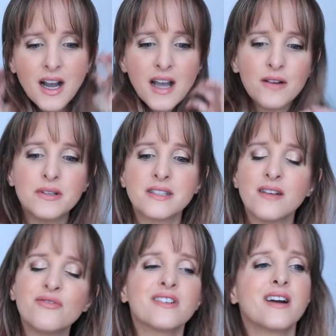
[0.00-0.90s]
don't want to say
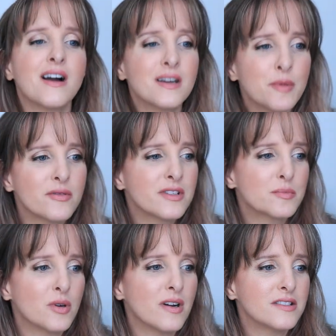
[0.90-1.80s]
I've forgotten about this
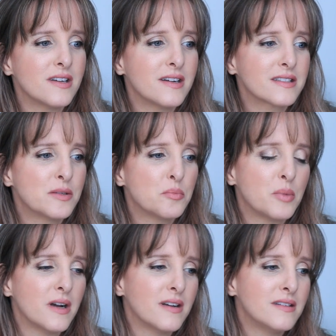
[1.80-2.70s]
project,
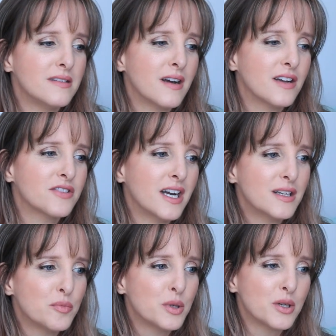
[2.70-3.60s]
but I kind
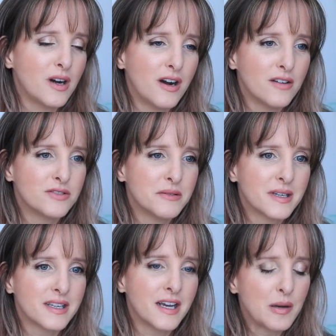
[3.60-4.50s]
of put off
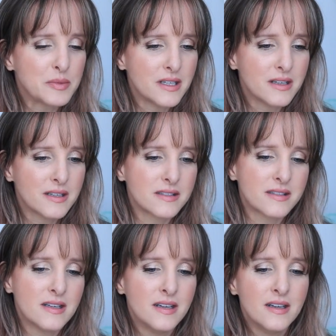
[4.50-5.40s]
doing an update
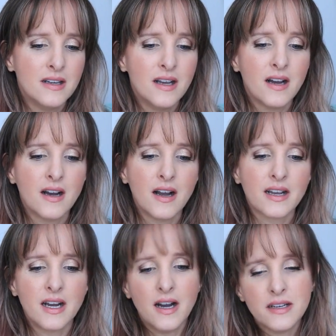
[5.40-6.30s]
because I
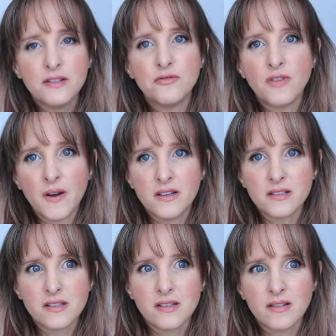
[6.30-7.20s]
kind of
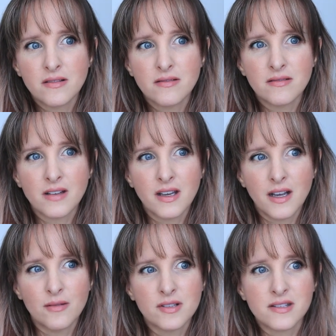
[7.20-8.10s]
felt like
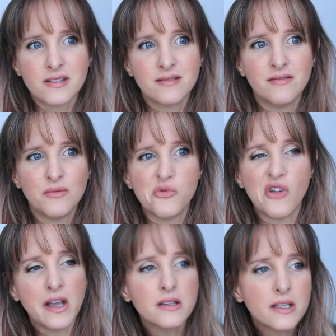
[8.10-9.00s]
I was
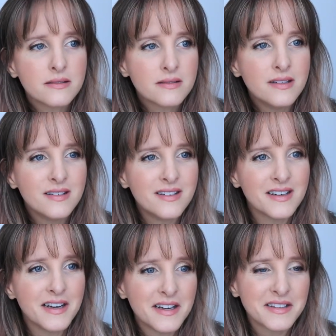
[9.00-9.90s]
failing
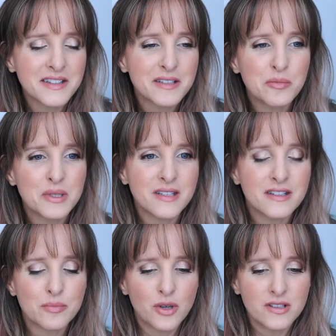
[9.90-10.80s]
a little bit at
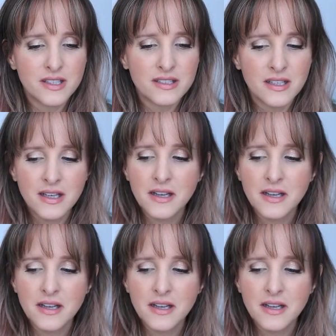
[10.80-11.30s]
this project.